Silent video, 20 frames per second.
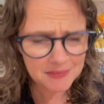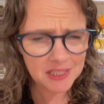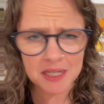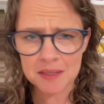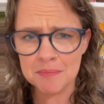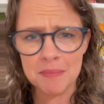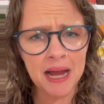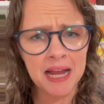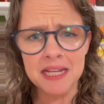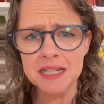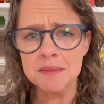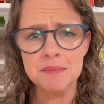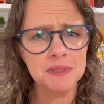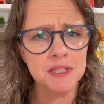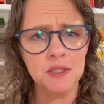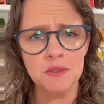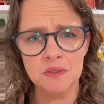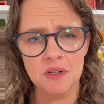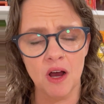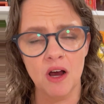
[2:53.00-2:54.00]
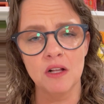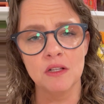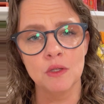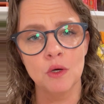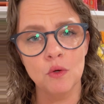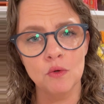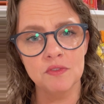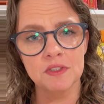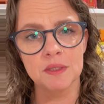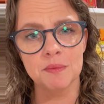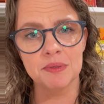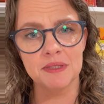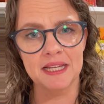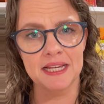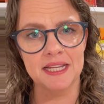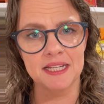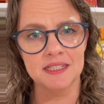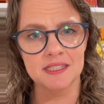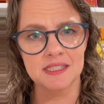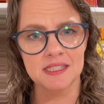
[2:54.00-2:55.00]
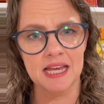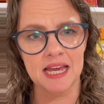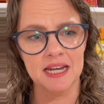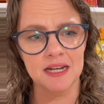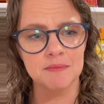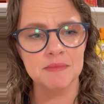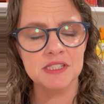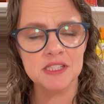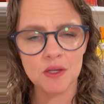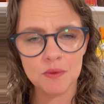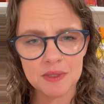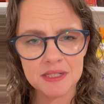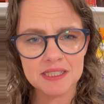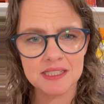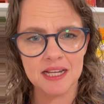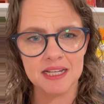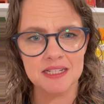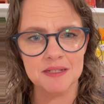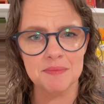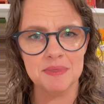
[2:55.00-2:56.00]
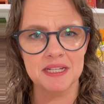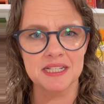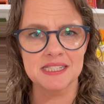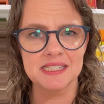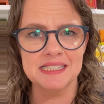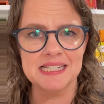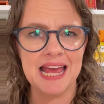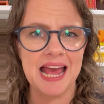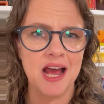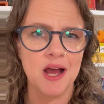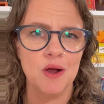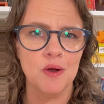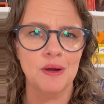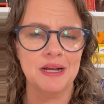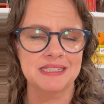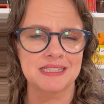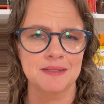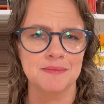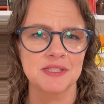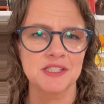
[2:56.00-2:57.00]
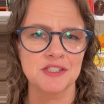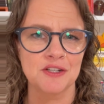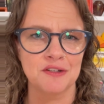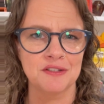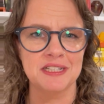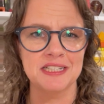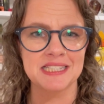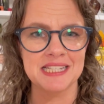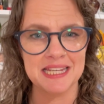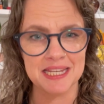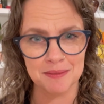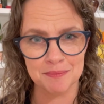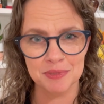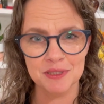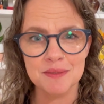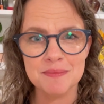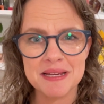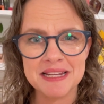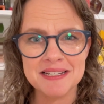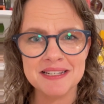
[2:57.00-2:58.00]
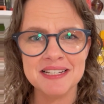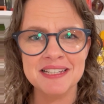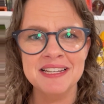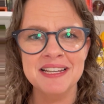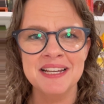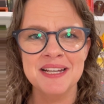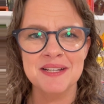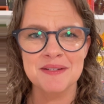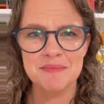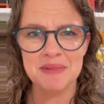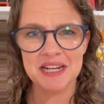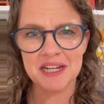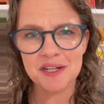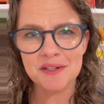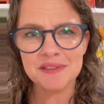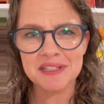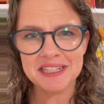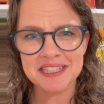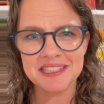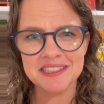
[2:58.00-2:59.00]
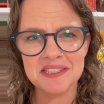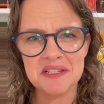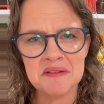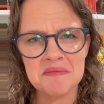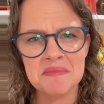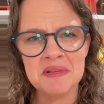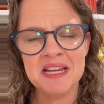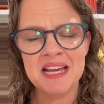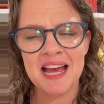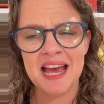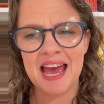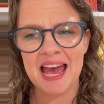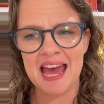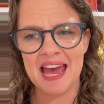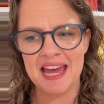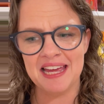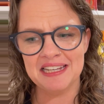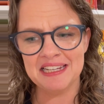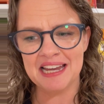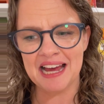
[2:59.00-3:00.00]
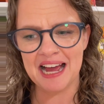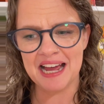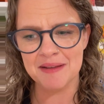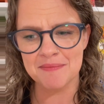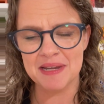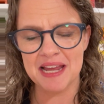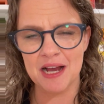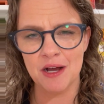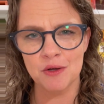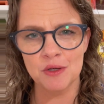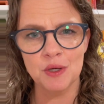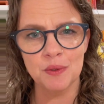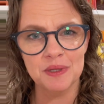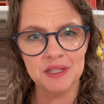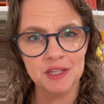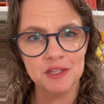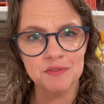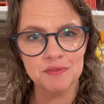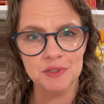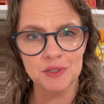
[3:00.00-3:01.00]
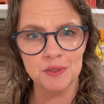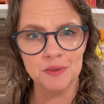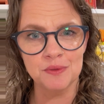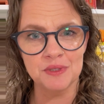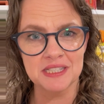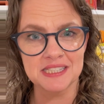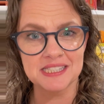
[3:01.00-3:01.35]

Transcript: mind blown all over the place. And I'm so excited because now as I'm starting to implement my curriculum and I'm now going through the